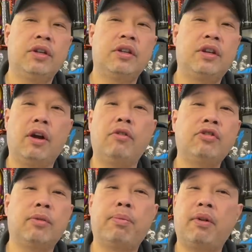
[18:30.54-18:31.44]
Go
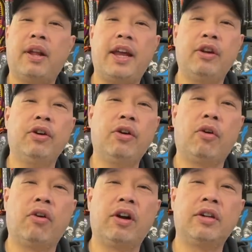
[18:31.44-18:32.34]
to
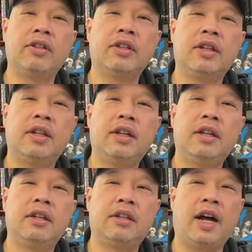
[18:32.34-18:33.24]

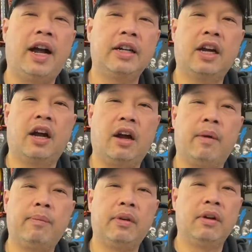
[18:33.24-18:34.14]

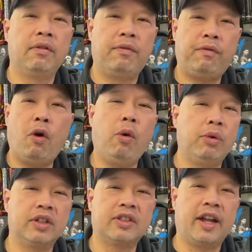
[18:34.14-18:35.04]
playyourcourt.com
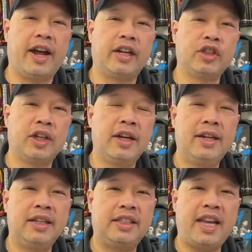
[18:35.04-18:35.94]
forward slash
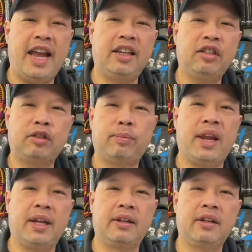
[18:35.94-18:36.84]
tennis
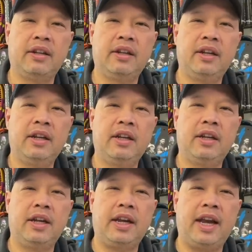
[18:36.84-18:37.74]
spin
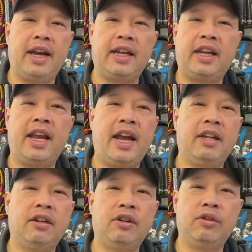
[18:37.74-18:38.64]
and
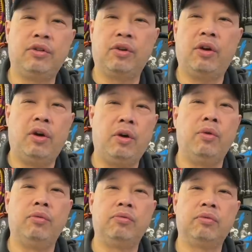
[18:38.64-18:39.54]
get your
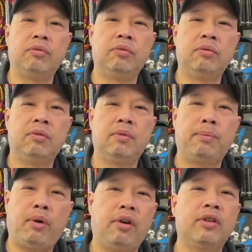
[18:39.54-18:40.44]
own
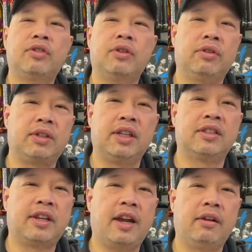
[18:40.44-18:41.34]
personal
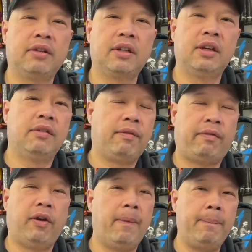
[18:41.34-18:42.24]
discount
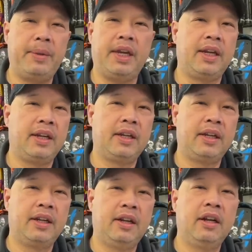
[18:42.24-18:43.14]
from me.
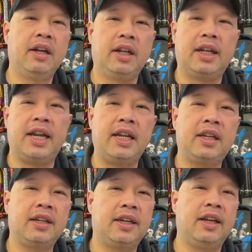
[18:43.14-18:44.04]

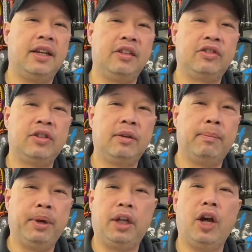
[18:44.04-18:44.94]
Link is
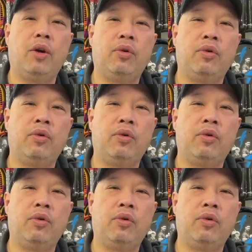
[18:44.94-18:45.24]
below.